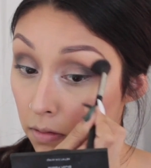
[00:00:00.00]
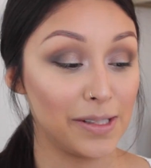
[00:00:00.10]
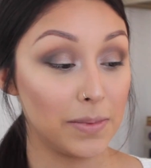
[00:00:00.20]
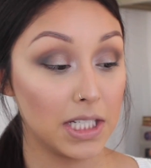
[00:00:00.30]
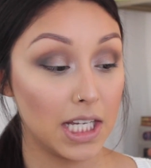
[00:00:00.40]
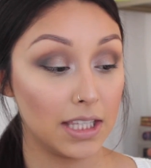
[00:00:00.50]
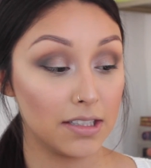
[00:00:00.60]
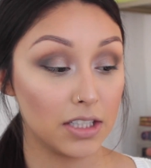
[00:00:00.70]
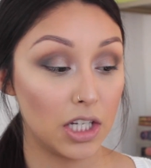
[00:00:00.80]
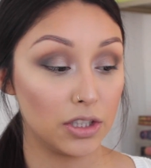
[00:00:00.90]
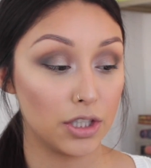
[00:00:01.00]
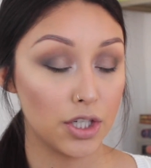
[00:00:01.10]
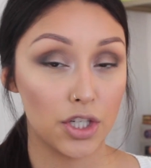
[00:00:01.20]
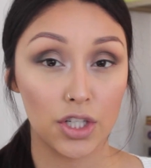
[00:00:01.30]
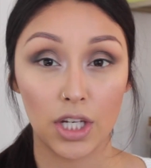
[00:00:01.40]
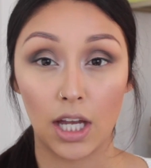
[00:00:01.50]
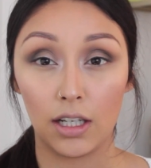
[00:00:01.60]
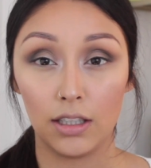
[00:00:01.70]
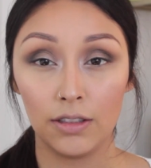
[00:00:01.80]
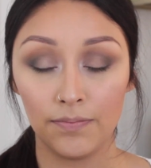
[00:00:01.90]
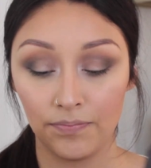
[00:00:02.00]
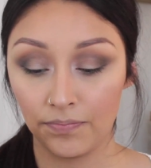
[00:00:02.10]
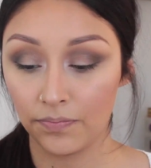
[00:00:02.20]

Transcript: So I'm going to take this color Shell.